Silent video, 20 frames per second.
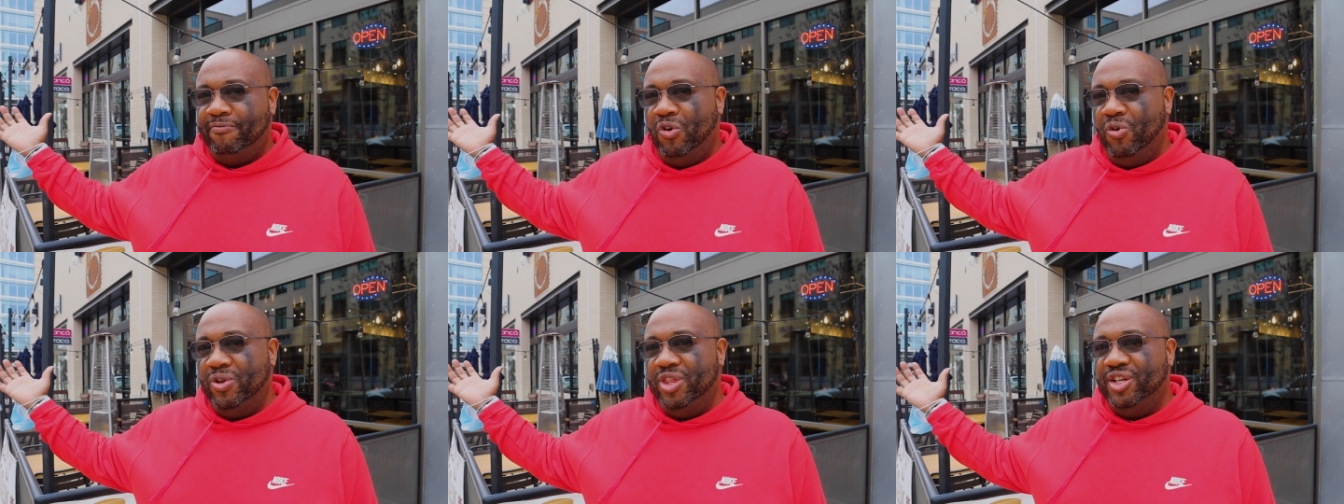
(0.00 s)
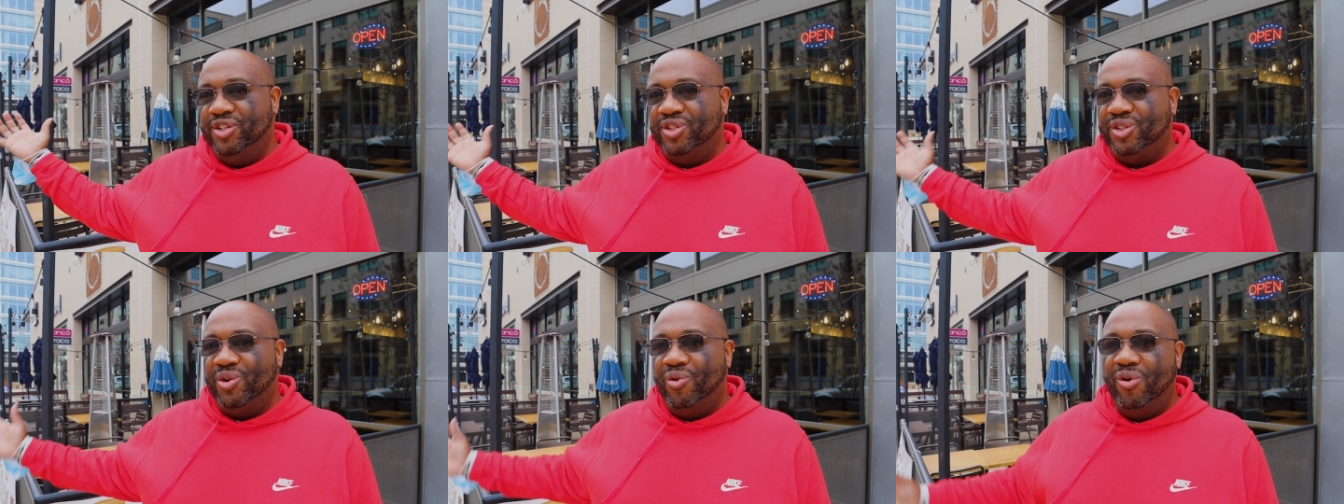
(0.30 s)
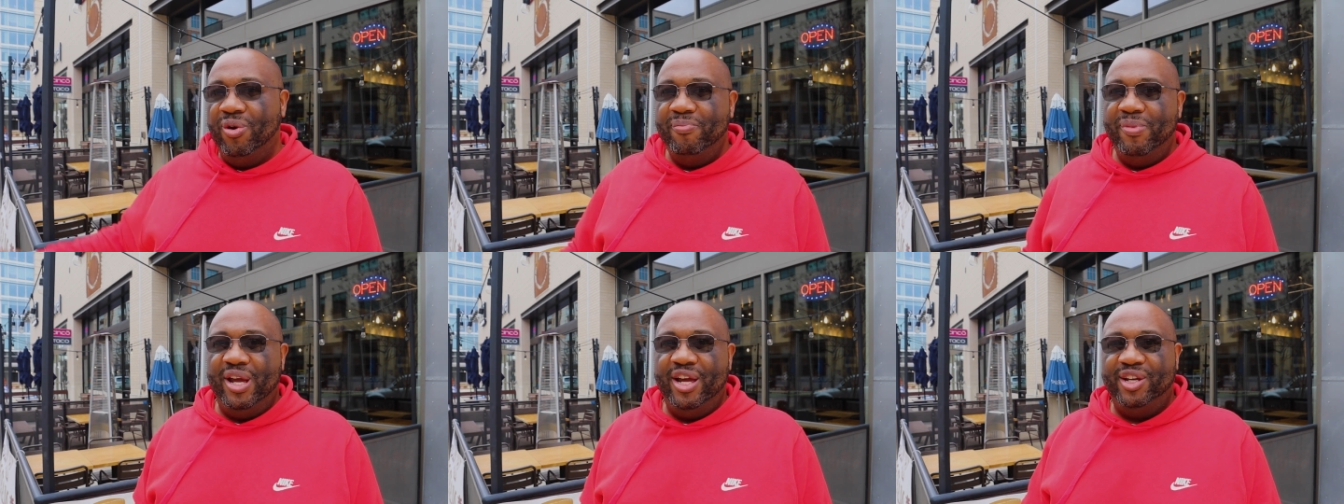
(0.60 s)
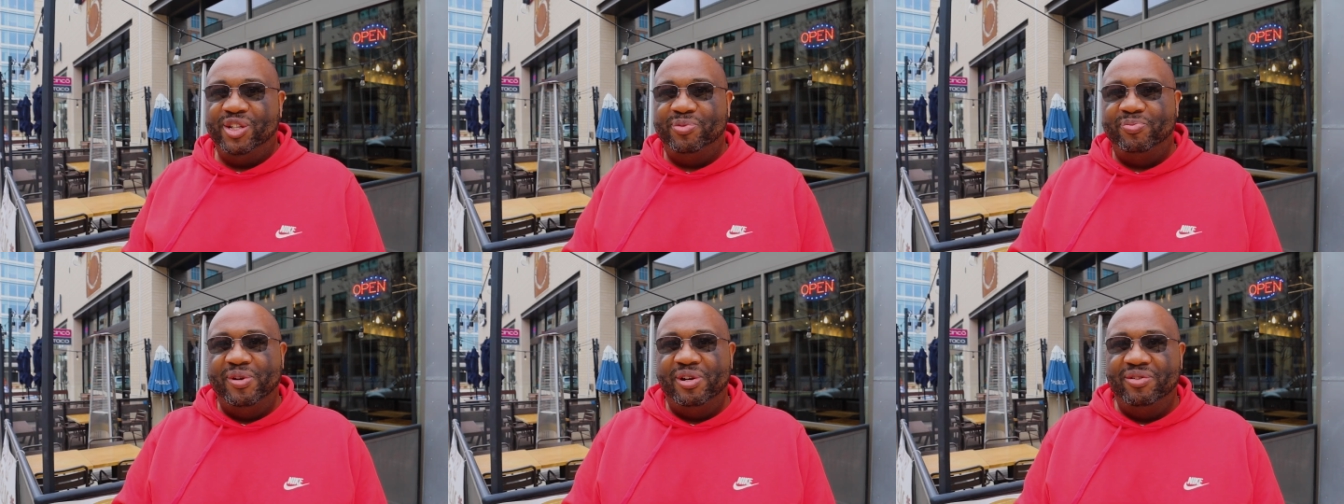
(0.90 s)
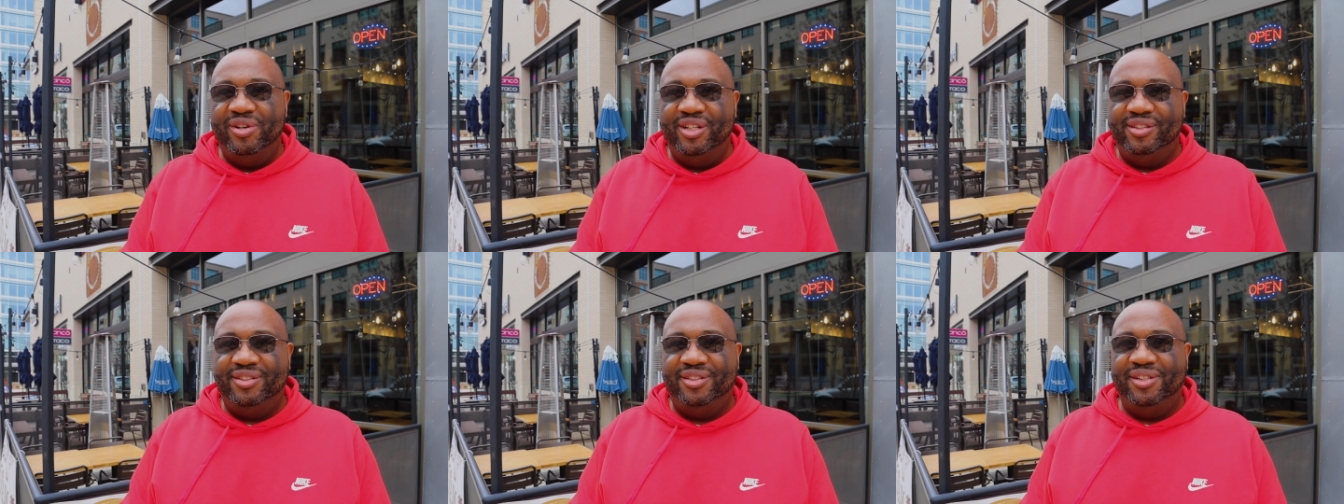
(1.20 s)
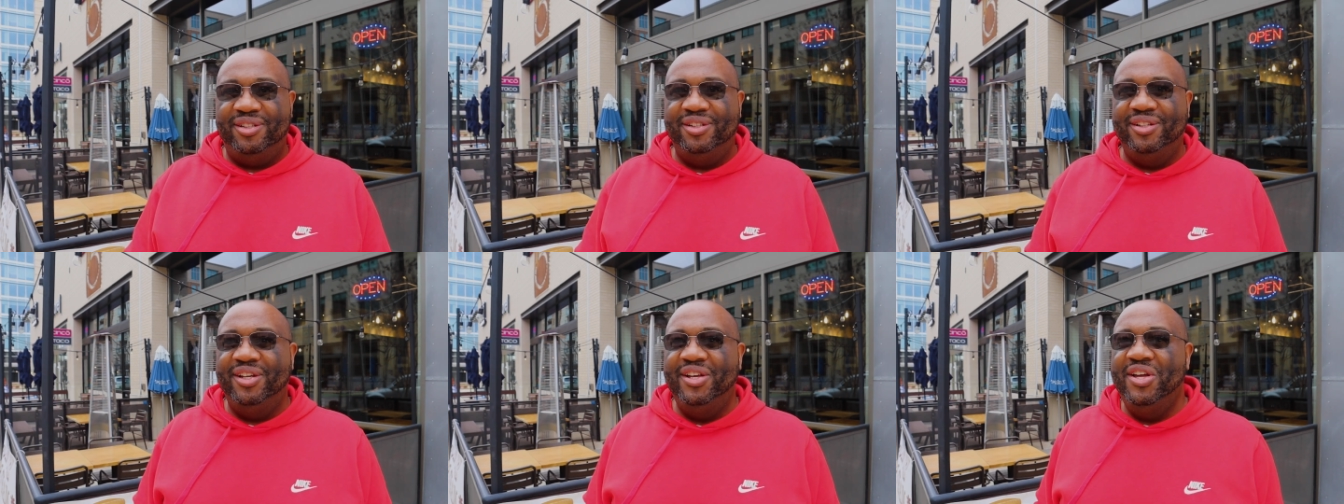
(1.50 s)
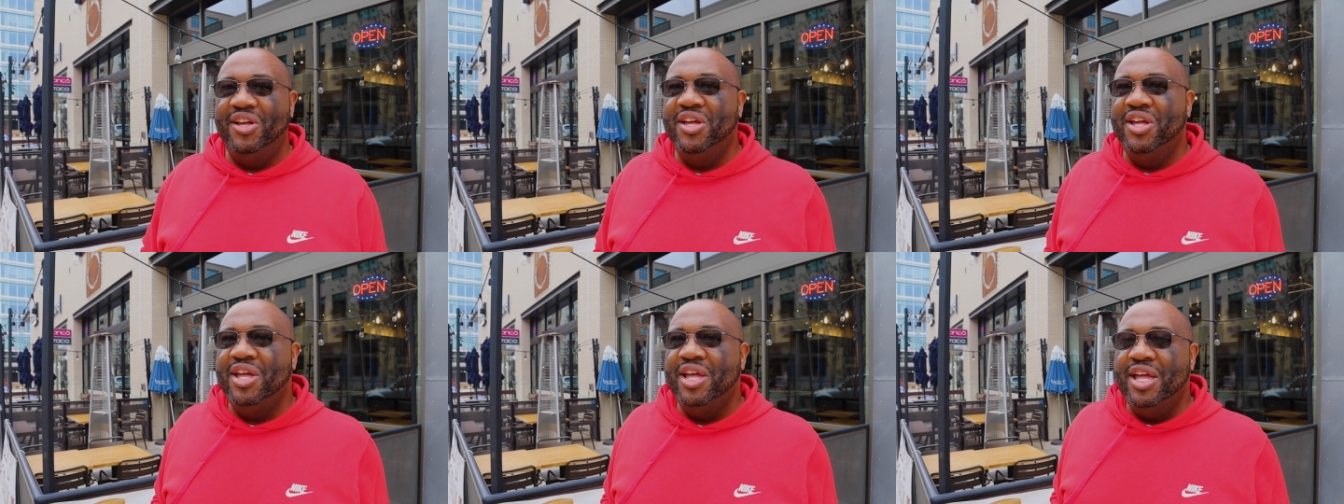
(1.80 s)
or this gourmet experience.
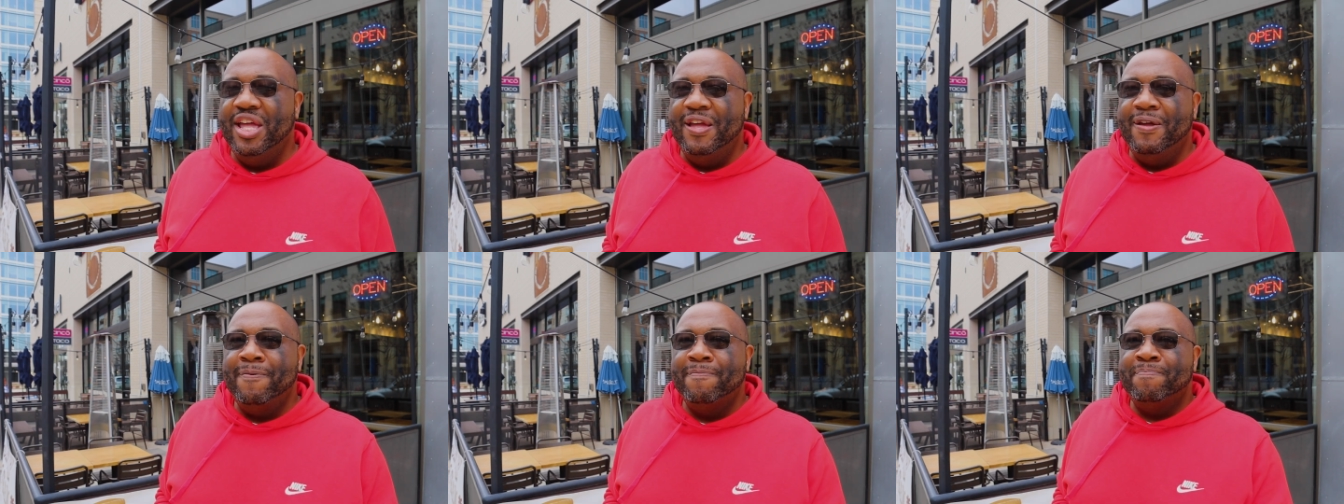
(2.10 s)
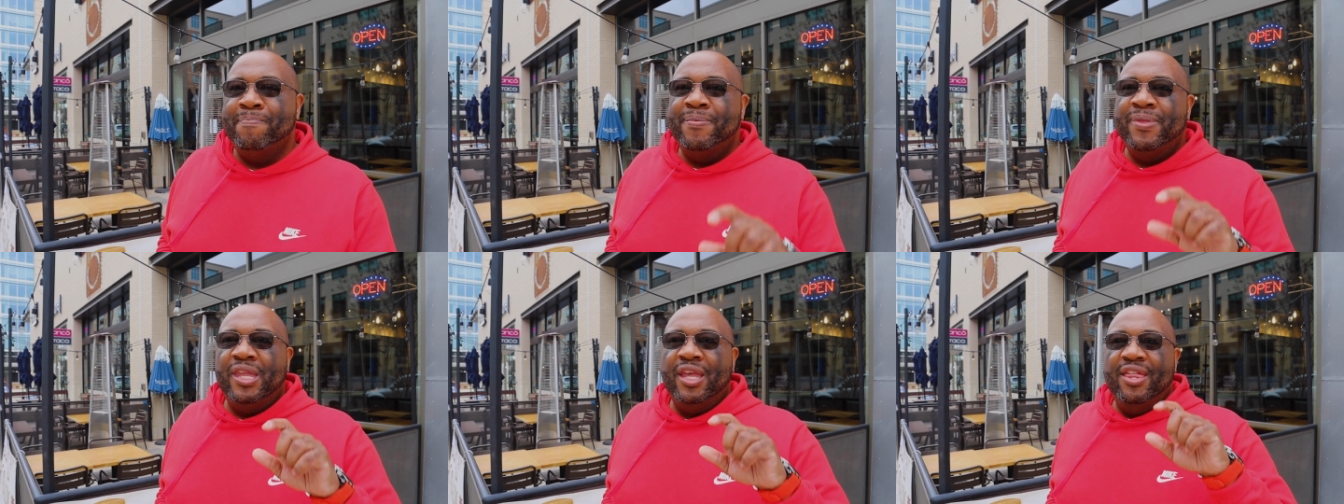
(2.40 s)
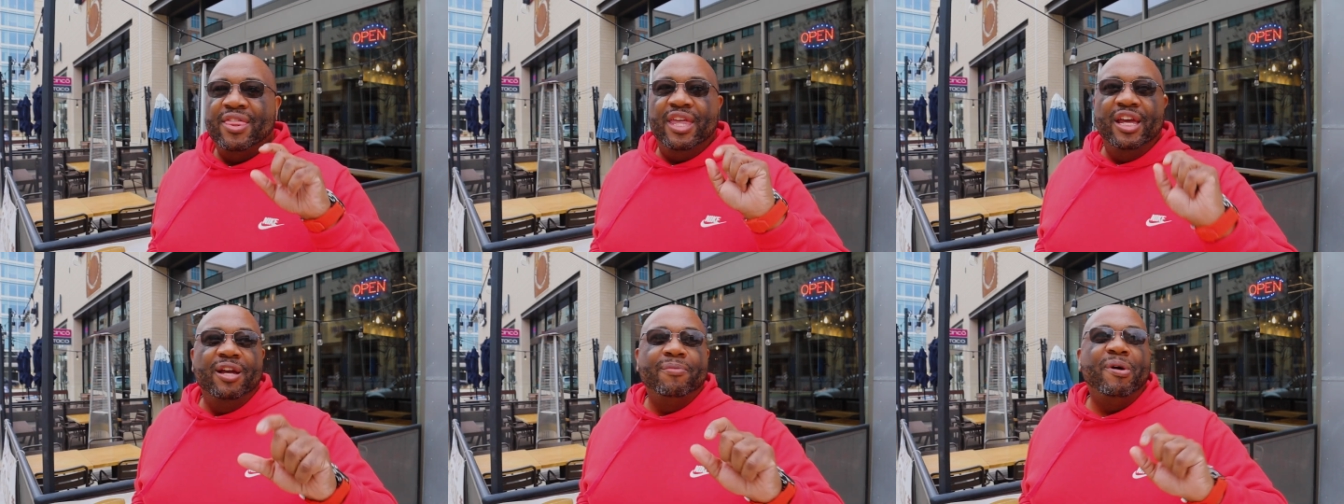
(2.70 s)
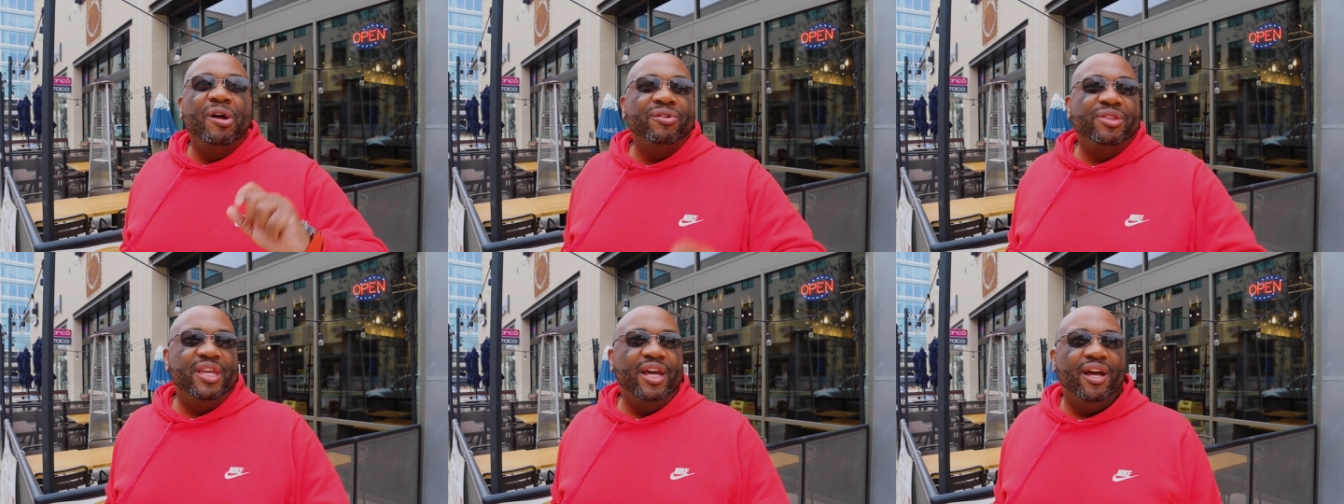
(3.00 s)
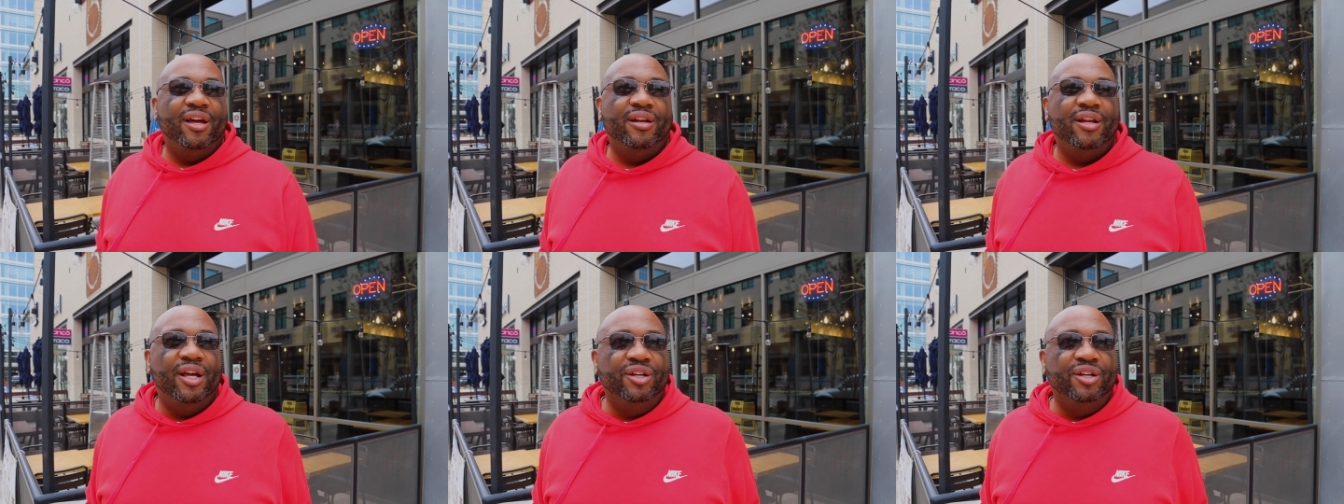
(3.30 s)
Think about that